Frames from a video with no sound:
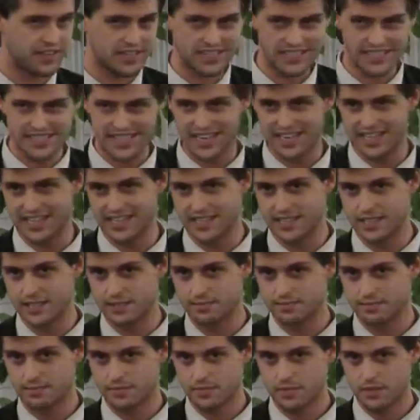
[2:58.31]
cities.
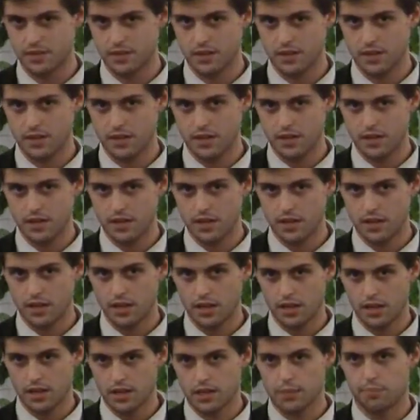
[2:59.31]

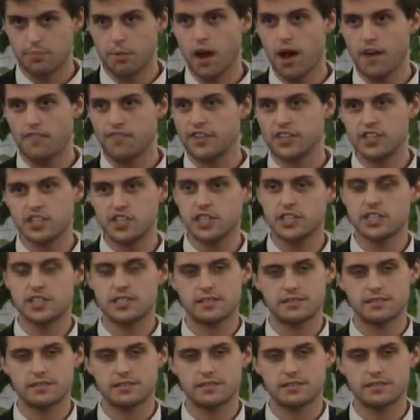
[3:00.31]
The prophet just